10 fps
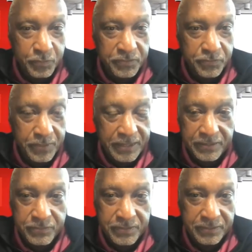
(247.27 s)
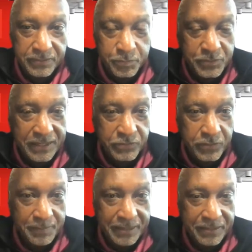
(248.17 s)
We've raised a
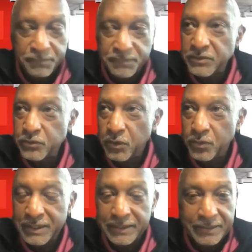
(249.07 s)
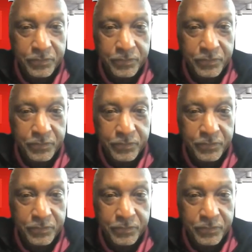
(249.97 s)
substantial amount of the funds already.